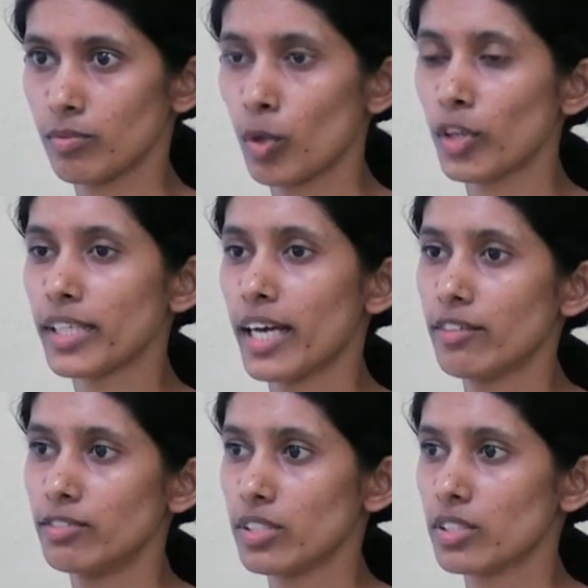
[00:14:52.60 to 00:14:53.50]
What they
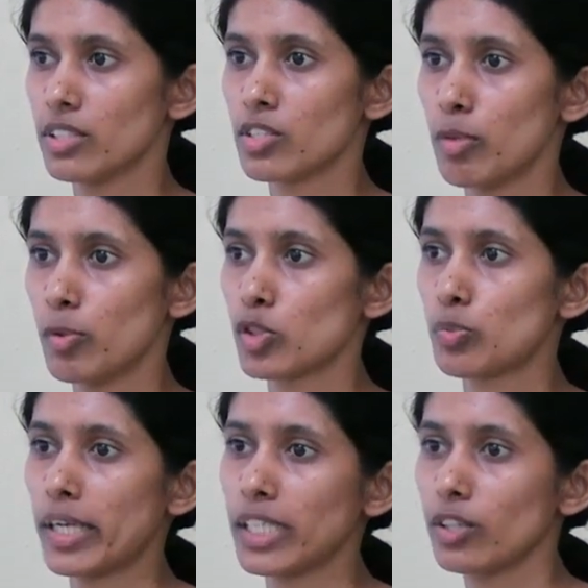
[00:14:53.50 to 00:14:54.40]
have discussed about
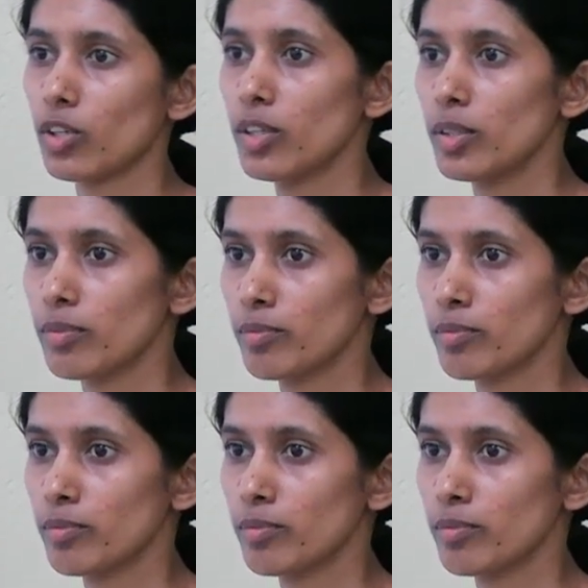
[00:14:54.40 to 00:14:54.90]
spinal cord?